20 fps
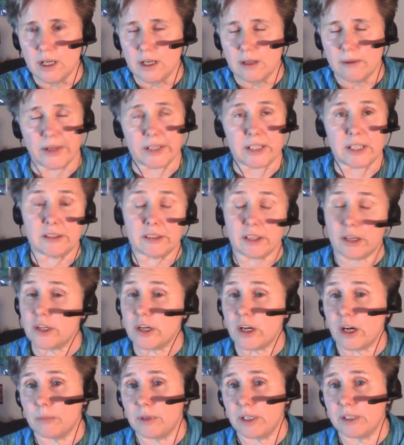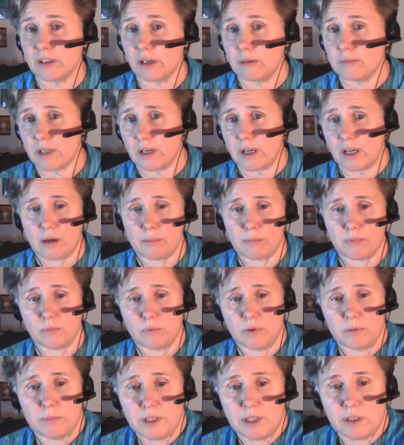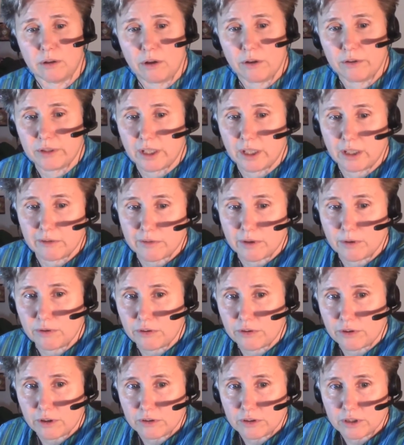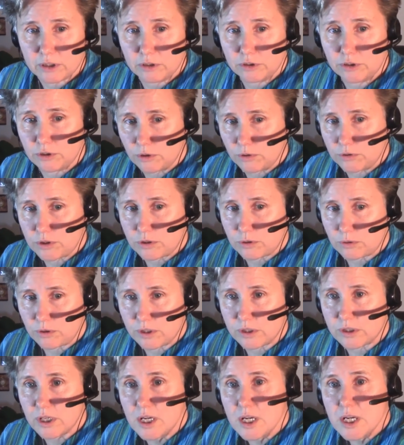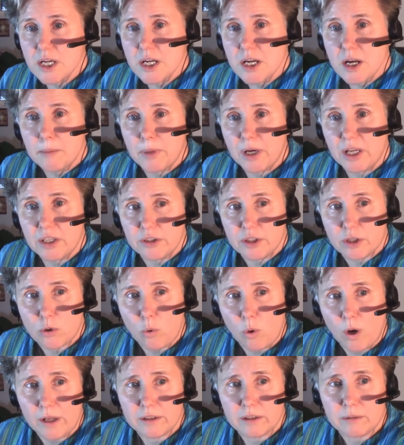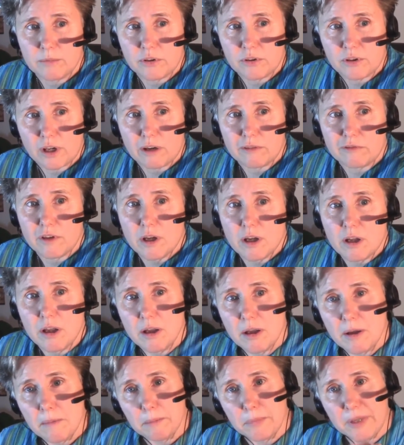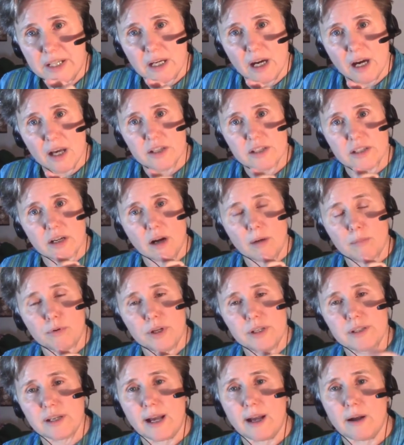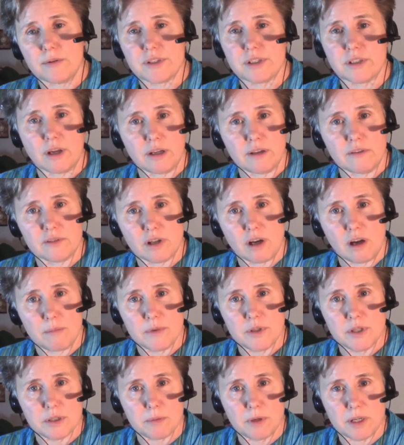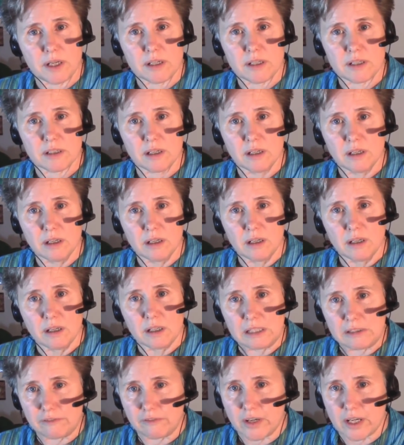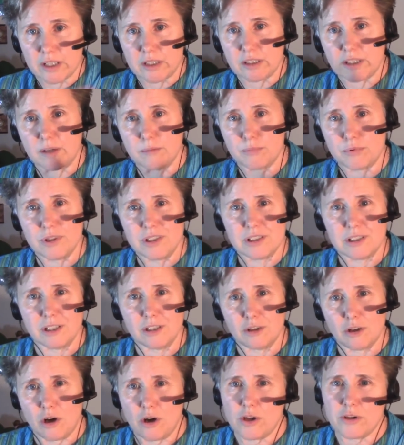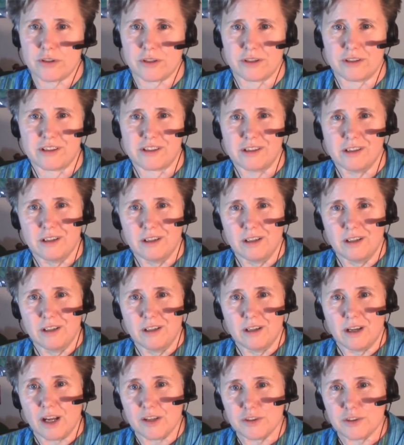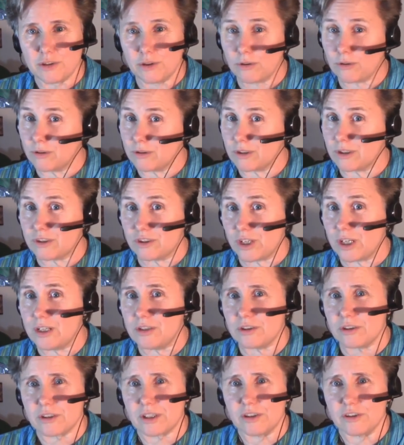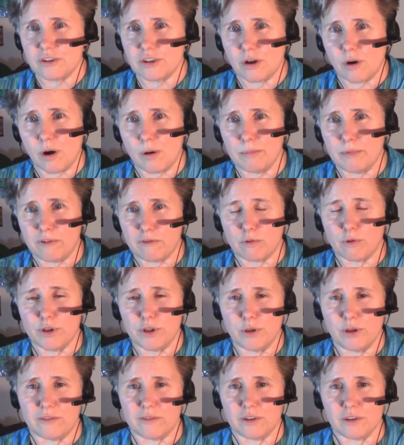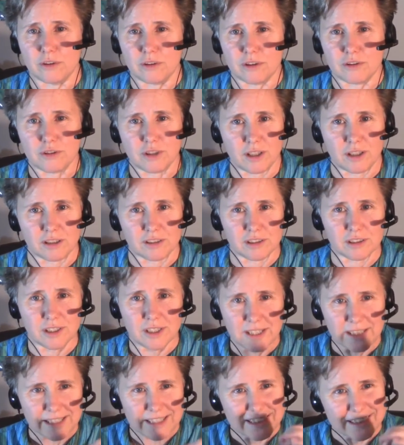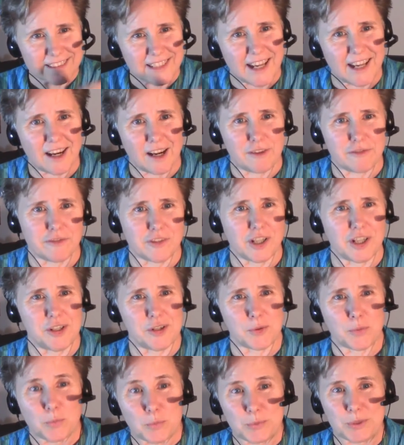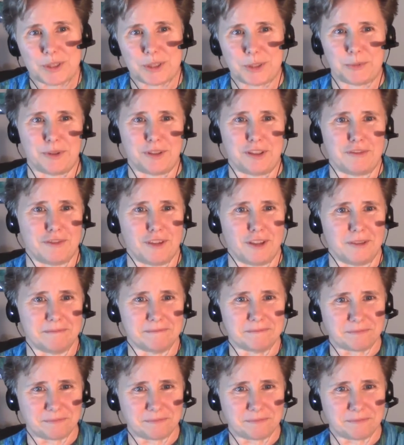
I can't tell you how many times that happened. We'd be here all day if I started telling you those stories. But the quantum stuff, because it operates outside of time and space, effects can precede causes. And so the changes can show up before you even do the change. That I find really, really fun.